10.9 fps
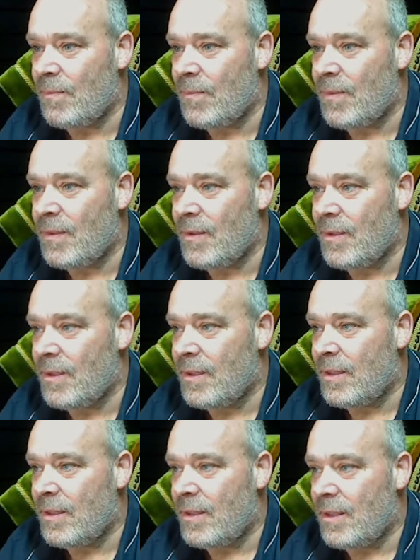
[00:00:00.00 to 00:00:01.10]

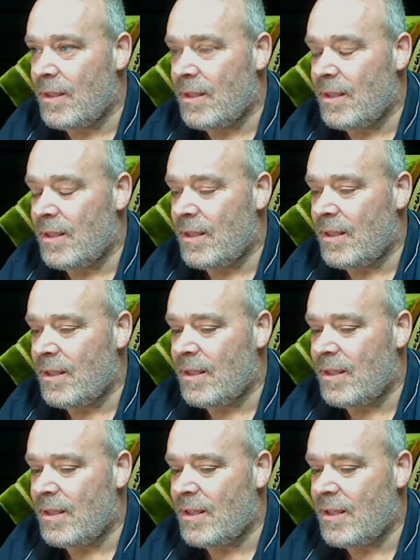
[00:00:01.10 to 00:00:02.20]

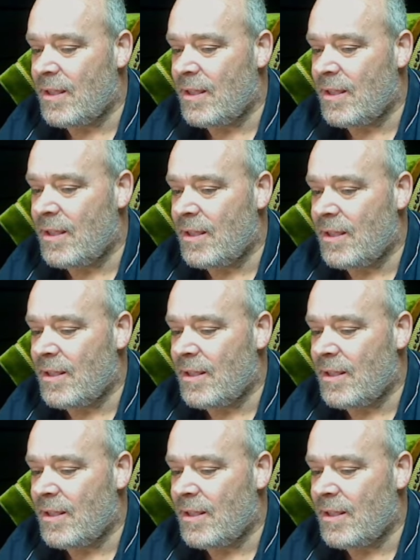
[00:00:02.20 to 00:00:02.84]
No one is speaking in this clip.